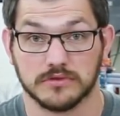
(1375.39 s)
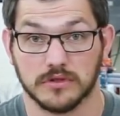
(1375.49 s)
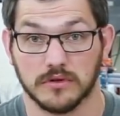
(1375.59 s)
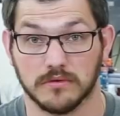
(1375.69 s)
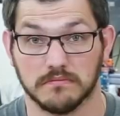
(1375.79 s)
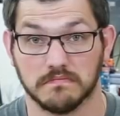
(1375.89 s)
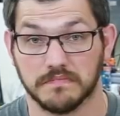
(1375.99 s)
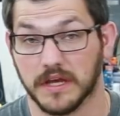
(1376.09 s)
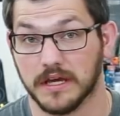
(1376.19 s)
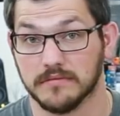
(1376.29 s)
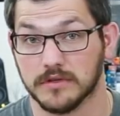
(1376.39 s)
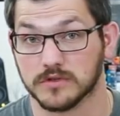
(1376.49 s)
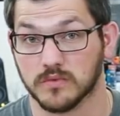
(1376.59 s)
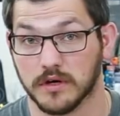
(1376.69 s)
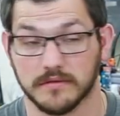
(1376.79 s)
So hey,
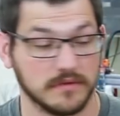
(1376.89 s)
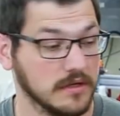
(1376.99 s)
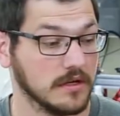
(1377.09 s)
here's one.